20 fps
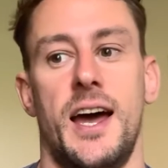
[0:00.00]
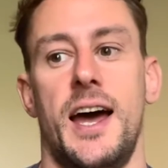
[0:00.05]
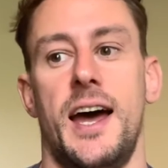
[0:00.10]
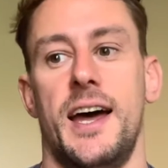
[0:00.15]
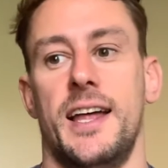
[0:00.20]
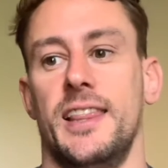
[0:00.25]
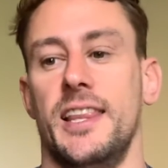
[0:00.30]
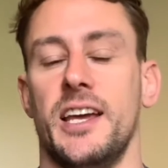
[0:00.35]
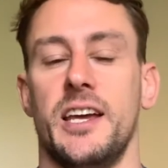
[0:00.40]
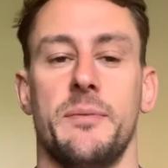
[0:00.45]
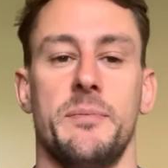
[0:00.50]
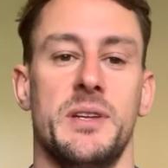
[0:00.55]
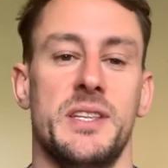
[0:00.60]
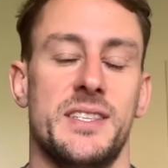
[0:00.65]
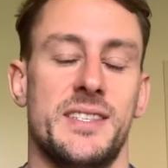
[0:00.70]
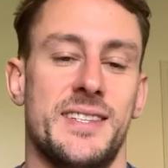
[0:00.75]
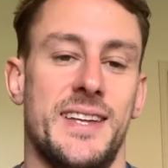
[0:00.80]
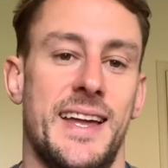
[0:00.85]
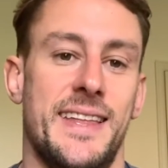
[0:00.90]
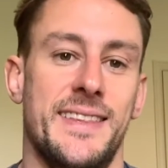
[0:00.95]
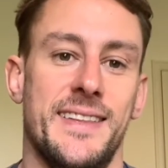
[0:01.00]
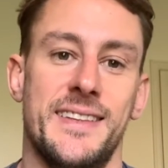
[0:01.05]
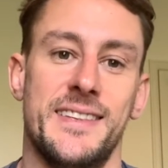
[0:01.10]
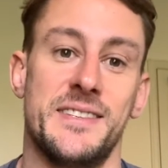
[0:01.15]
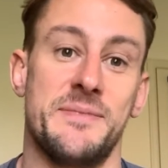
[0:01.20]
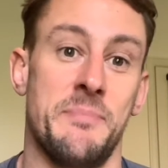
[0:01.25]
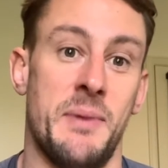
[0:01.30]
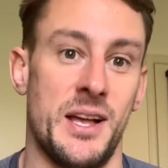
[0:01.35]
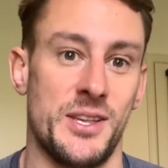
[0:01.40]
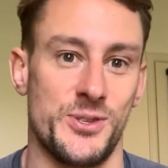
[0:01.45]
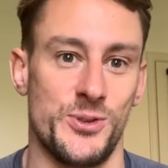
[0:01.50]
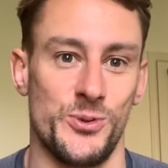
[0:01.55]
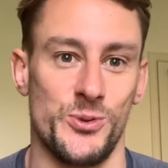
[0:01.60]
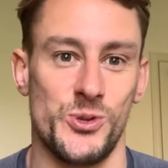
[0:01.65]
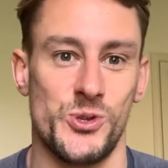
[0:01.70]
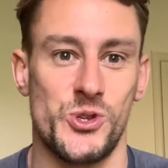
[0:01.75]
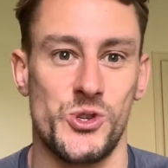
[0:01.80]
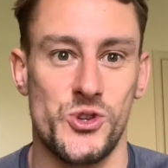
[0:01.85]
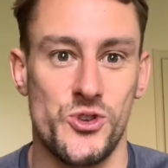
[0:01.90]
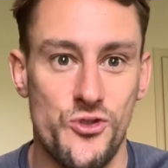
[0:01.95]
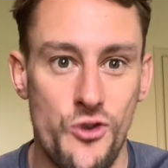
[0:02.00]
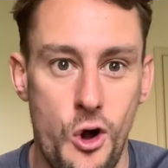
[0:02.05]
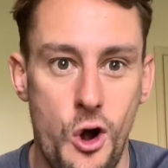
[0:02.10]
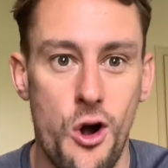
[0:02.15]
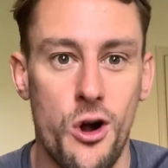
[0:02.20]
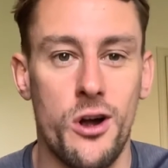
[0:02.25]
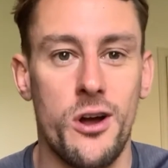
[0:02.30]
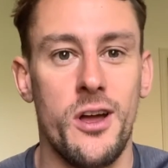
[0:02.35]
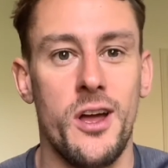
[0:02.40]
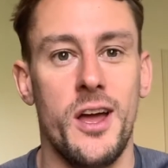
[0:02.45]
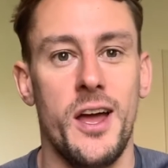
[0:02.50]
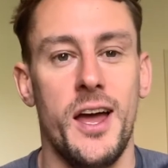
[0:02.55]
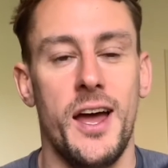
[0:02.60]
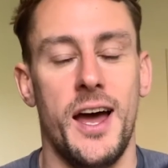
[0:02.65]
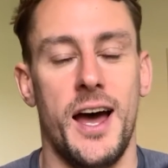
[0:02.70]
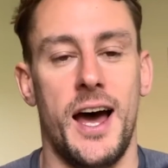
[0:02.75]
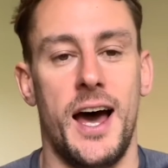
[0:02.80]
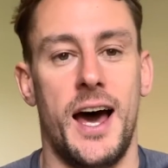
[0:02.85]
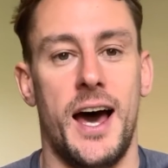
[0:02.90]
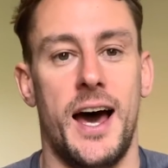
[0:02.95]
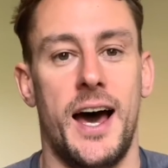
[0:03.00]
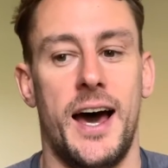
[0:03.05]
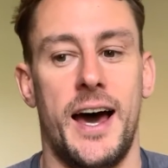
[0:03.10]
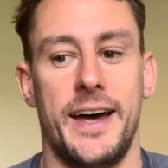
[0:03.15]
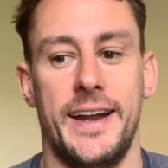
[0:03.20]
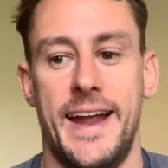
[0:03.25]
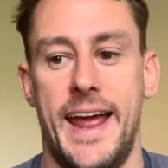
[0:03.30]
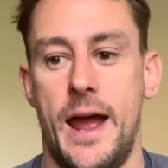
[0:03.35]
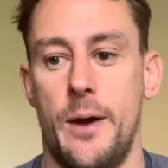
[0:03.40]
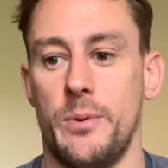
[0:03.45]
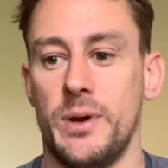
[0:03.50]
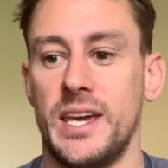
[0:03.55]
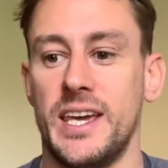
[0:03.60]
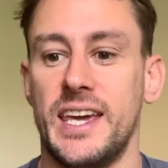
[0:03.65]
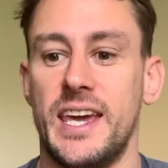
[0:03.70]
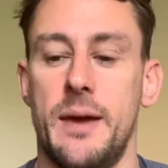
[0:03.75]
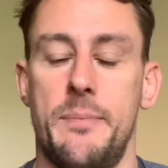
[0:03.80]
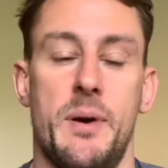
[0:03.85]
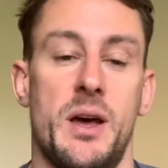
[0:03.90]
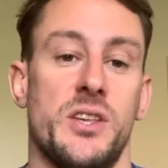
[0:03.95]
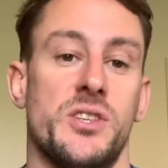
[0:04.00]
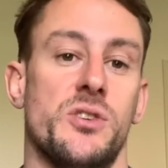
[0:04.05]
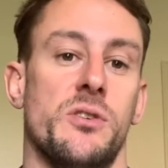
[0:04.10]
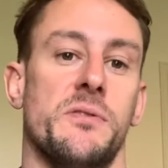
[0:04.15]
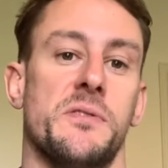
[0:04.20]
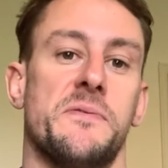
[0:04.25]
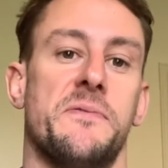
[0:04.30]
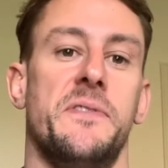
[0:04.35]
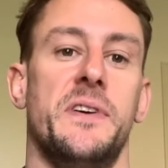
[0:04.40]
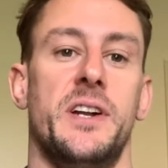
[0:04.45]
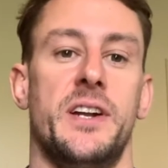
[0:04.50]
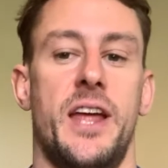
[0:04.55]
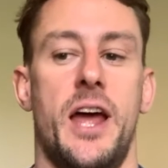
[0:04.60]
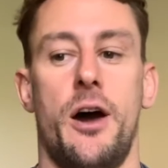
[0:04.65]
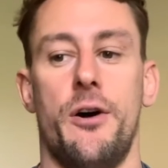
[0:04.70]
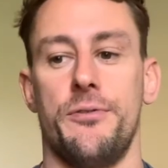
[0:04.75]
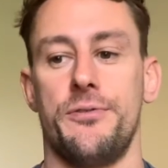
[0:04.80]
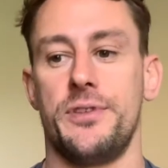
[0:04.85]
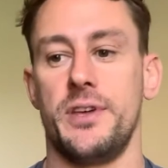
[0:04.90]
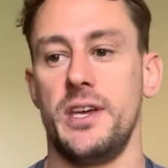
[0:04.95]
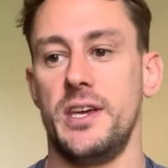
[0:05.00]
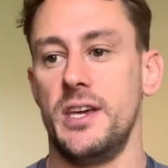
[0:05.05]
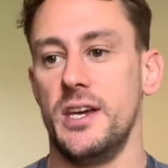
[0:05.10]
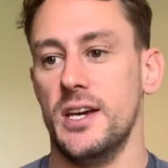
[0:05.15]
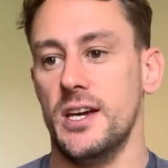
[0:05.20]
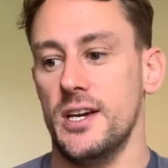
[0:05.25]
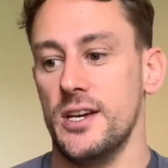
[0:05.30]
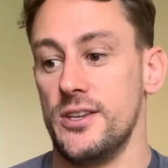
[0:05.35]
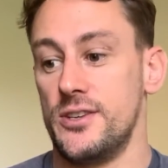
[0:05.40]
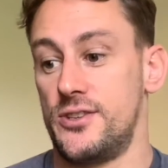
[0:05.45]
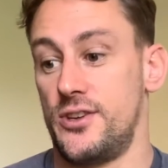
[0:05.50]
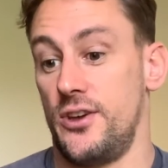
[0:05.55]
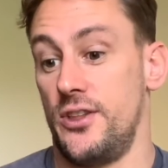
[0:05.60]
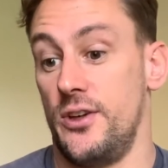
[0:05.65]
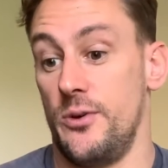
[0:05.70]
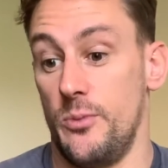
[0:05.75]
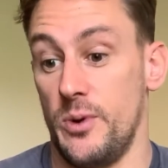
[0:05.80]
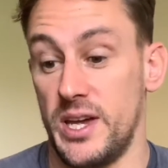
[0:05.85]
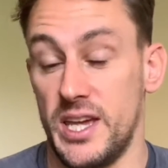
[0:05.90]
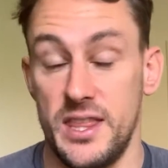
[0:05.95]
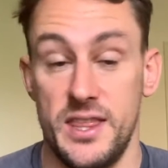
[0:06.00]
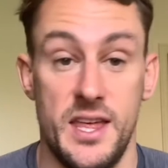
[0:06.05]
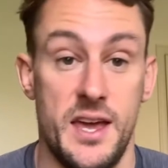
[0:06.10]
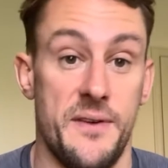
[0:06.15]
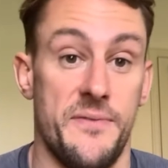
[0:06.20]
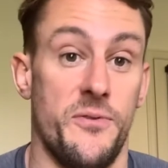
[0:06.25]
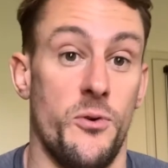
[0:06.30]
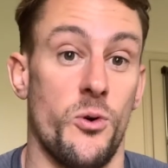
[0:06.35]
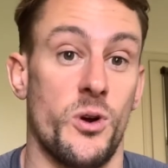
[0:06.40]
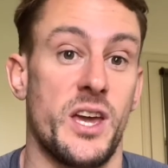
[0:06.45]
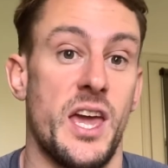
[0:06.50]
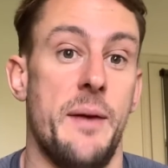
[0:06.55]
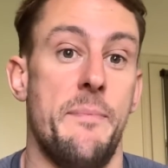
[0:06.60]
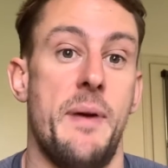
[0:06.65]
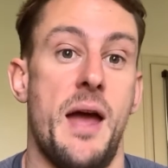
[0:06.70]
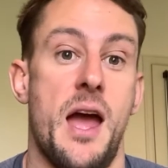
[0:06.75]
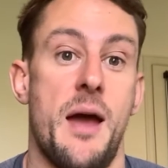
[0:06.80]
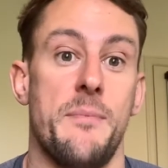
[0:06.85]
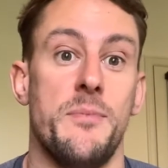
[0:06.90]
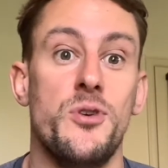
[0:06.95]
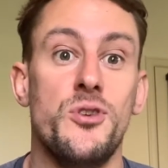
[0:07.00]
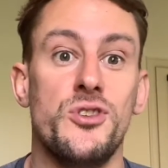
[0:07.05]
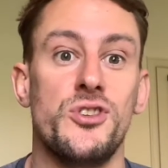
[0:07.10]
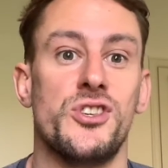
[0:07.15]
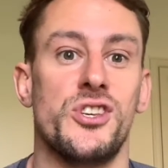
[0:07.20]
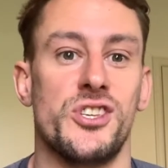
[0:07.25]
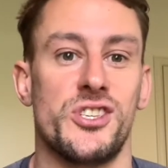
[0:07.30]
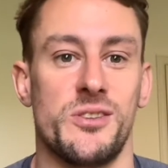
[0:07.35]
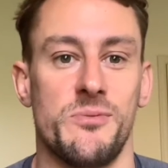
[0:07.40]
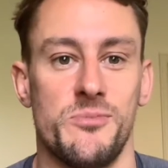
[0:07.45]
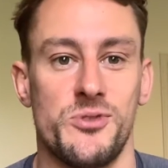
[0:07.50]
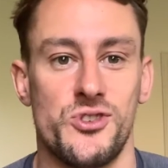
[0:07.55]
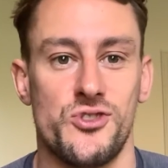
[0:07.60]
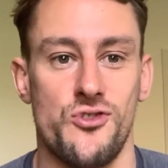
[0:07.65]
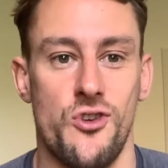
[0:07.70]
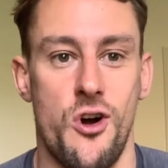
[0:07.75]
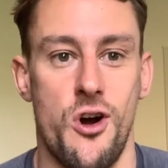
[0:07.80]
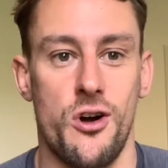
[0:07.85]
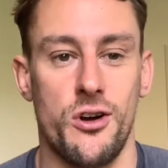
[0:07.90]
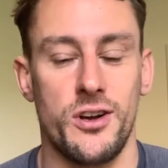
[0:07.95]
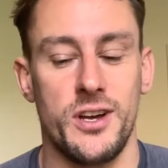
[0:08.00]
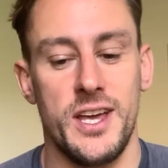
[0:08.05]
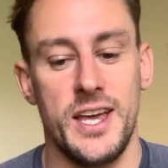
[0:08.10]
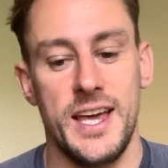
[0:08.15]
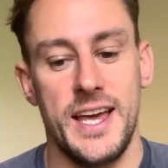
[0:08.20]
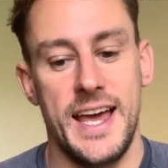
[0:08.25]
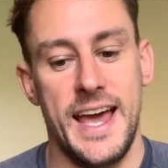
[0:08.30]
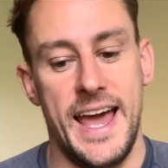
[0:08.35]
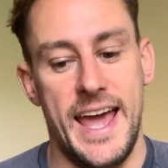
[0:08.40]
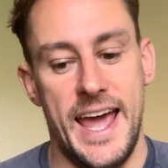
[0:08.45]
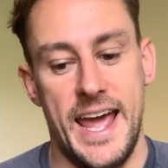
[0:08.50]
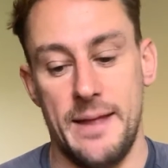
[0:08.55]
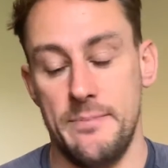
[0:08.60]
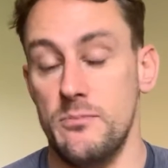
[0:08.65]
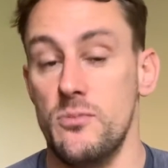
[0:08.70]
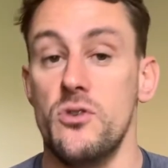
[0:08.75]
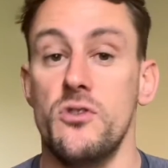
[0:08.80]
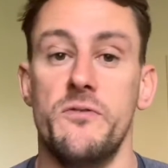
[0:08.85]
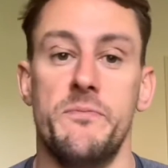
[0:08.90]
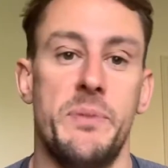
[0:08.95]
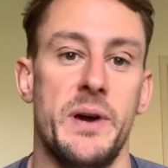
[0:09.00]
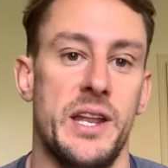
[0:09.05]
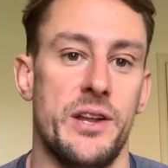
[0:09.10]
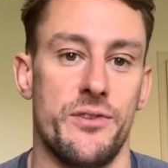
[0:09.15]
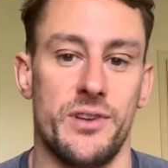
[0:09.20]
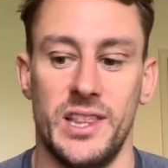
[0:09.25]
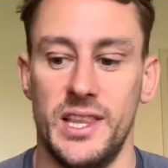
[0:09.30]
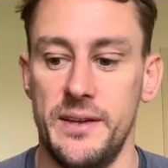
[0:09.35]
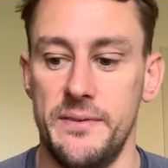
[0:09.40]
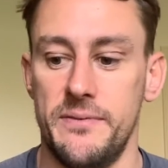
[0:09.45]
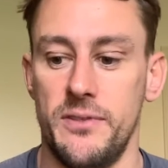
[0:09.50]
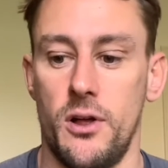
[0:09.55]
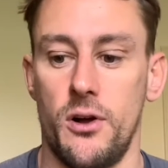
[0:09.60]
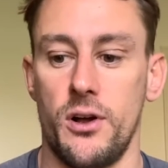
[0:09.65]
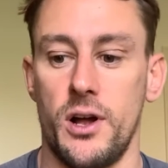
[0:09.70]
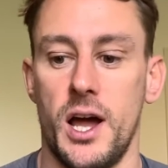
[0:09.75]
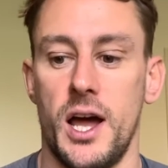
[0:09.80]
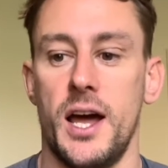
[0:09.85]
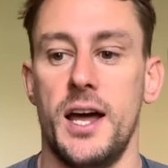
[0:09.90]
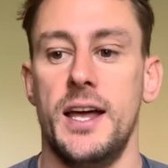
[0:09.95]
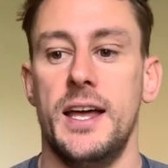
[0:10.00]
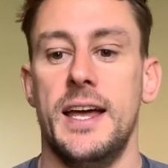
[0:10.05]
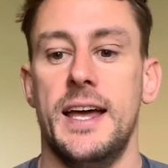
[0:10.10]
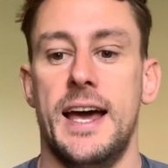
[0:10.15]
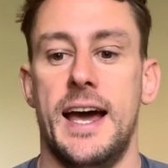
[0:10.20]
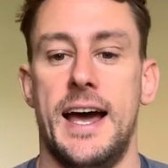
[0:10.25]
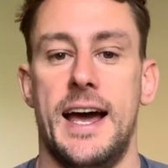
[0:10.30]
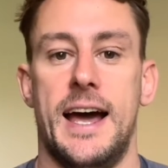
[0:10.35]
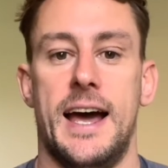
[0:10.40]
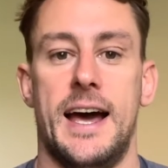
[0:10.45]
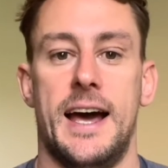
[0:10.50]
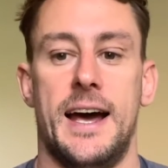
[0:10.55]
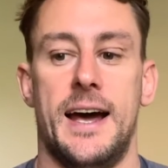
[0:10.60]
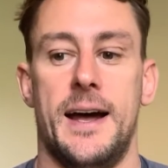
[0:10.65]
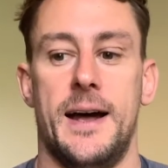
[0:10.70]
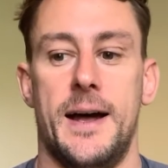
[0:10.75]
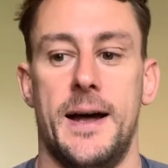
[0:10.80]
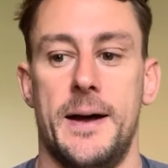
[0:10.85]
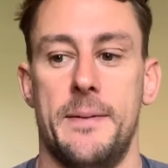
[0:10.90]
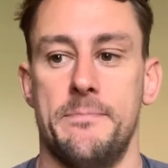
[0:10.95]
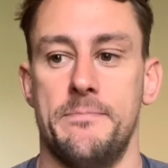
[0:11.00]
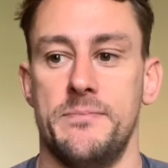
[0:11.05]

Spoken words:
ligaments, tendons, muscles strong, and how we can keep ourselves fit and healthy so that we can therefore keep our immune system strong and move better and live longer. I